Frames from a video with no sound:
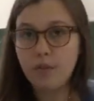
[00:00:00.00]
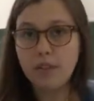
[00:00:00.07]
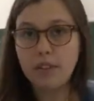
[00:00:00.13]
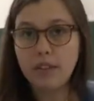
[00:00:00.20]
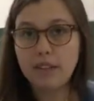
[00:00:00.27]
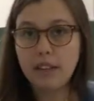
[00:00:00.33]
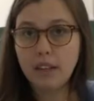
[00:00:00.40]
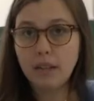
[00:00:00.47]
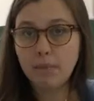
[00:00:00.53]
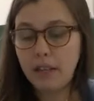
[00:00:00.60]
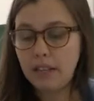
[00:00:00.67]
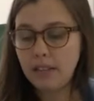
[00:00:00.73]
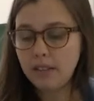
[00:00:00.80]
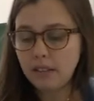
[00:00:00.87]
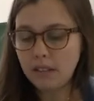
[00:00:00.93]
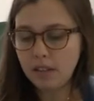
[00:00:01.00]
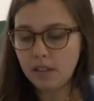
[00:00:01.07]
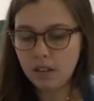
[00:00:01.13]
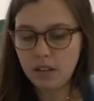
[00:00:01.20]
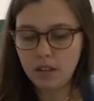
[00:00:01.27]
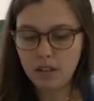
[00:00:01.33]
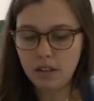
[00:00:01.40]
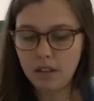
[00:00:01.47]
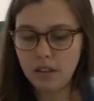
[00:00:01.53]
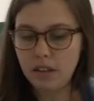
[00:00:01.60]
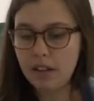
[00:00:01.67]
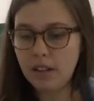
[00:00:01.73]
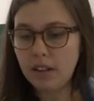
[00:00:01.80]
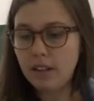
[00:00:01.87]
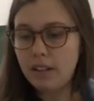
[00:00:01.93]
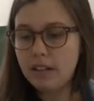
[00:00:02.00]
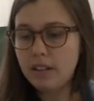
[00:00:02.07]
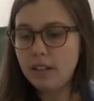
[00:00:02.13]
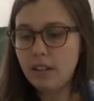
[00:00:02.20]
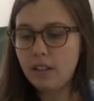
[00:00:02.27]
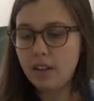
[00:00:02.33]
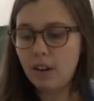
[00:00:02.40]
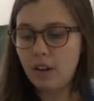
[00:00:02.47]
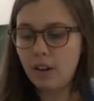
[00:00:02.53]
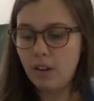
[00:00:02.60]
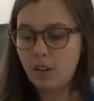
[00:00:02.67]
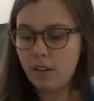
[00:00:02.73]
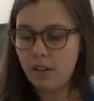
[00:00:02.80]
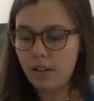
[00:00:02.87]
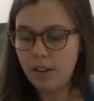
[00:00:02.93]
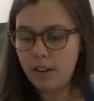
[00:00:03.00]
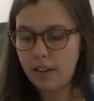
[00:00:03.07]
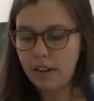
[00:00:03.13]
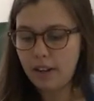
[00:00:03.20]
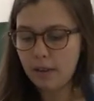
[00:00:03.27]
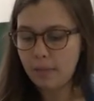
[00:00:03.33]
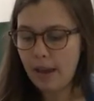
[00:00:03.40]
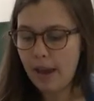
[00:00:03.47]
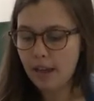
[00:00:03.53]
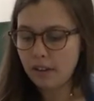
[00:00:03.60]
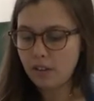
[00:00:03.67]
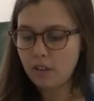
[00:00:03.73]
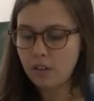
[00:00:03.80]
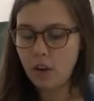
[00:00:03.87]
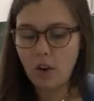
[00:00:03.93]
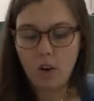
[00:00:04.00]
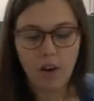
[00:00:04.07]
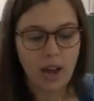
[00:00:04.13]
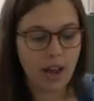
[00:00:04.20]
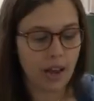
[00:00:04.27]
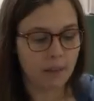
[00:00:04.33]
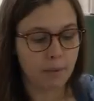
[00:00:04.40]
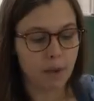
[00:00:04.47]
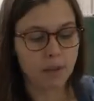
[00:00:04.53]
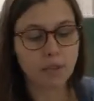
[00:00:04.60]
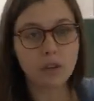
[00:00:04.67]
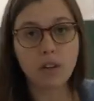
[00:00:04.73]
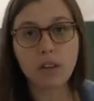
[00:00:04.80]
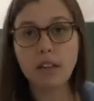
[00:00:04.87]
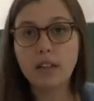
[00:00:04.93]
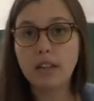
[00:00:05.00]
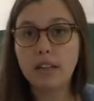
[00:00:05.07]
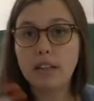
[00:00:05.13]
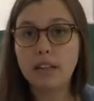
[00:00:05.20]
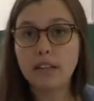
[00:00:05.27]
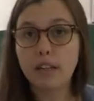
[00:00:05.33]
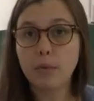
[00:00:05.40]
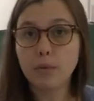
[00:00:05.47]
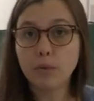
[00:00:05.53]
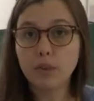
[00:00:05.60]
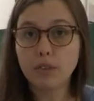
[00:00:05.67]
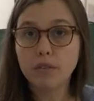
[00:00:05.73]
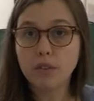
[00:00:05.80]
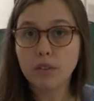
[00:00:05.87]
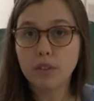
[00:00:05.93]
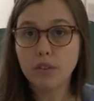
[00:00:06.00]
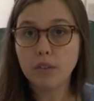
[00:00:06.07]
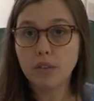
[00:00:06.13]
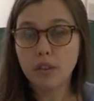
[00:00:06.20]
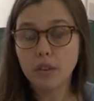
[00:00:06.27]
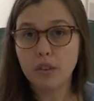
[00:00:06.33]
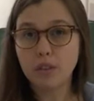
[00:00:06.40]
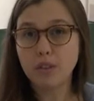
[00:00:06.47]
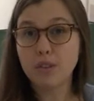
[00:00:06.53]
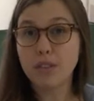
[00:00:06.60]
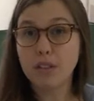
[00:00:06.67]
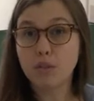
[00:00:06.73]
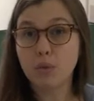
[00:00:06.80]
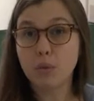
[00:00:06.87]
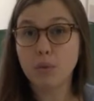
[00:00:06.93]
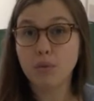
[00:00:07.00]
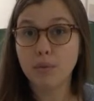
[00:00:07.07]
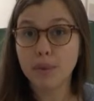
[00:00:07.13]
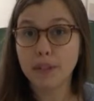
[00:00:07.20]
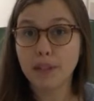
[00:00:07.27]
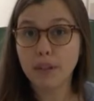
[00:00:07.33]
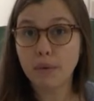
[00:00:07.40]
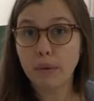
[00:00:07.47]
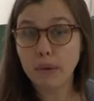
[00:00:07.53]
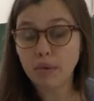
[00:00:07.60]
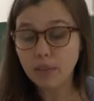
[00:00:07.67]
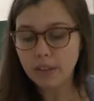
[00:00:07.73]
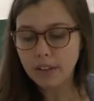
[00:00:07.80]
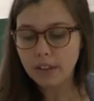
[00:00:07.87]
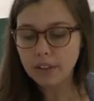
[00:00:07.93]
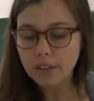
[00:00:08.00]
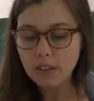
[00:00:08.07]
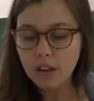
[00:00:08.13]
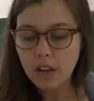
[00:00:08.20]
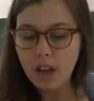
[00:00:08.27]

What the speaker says: The second piece is going to go in the back. So I'm also going to need some sort of glue. Glue sticks work really well for this.